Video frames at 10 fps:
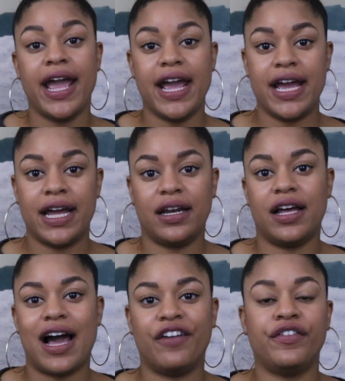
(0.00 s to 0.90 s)

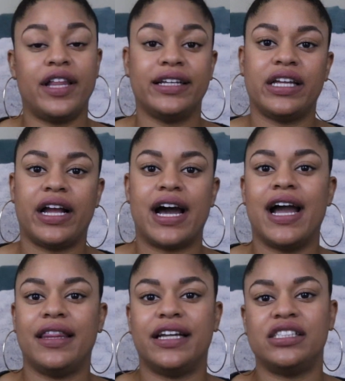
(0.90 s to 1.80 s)
and I feel like the
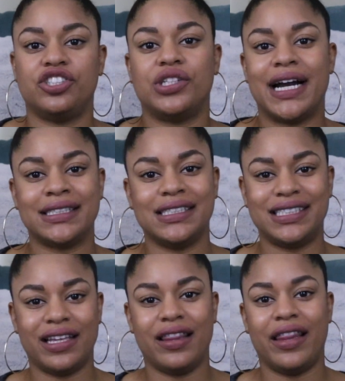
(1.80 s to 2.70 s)
guy that's attracted
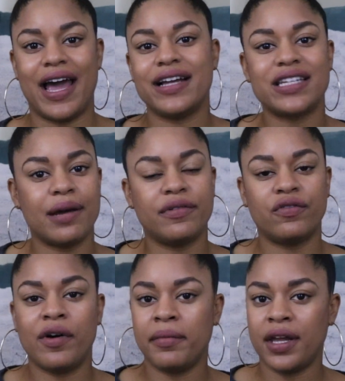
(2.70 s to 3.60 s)
to that type
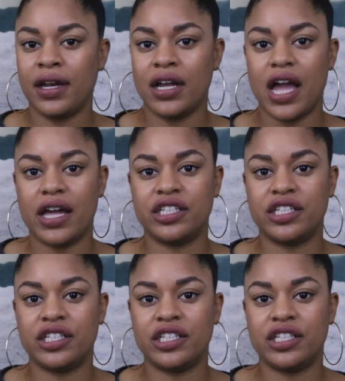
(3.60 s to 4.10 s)
of woman